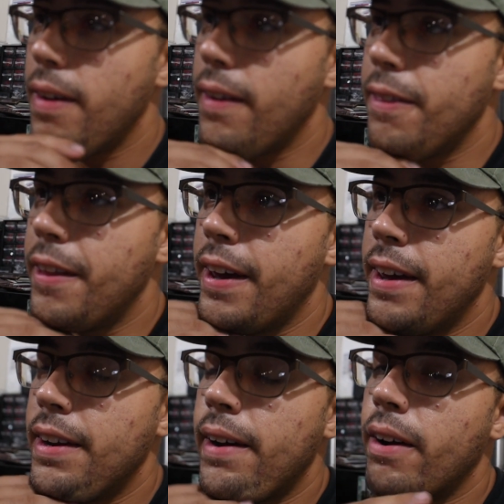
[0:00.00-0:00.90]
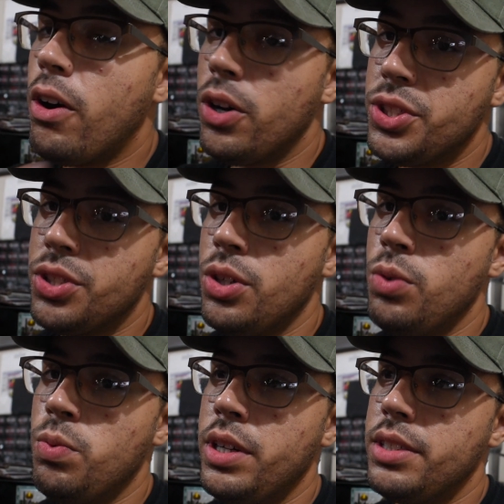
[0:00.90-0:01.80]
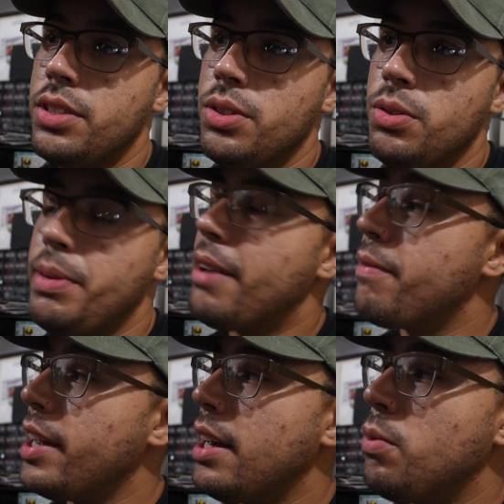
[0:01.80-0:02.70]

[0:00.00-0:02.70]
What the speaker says: And then I also want to, matter of fact,